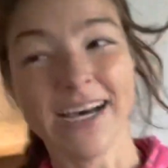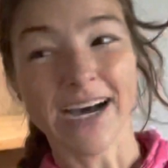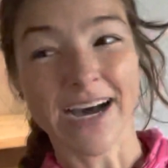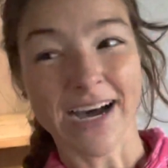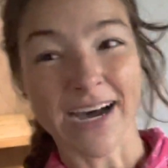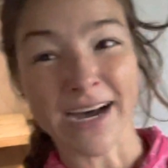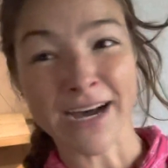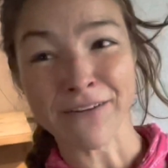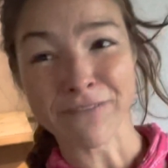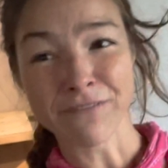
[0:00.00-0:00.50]

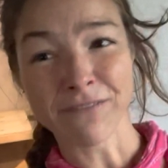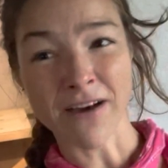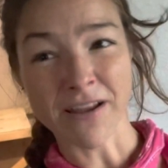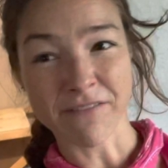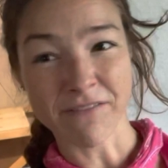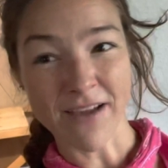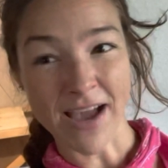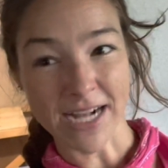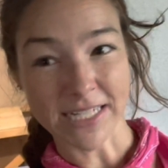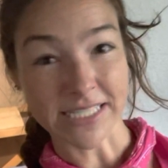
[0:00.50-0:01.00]
Uh, fun
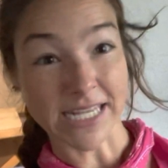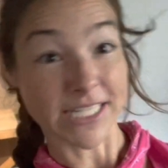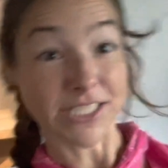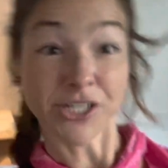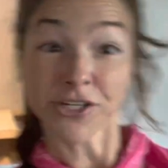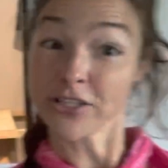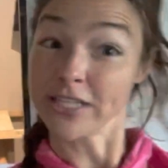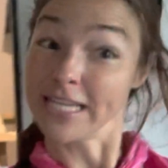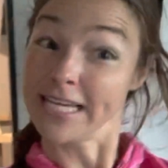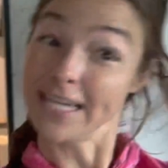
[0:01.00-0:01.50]
fact, I
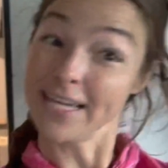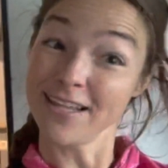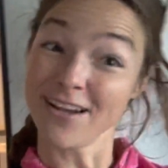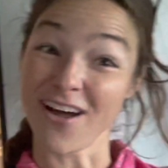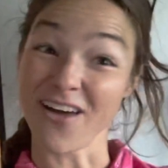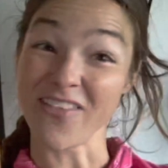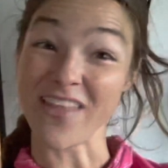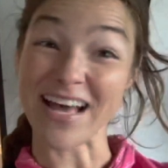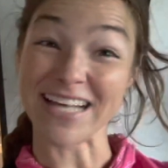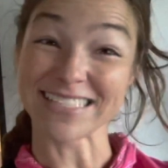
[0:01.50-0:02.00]
turned the heat
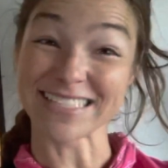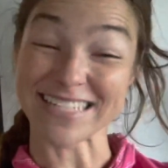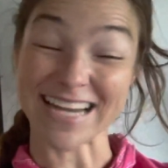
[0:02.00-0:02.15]
on last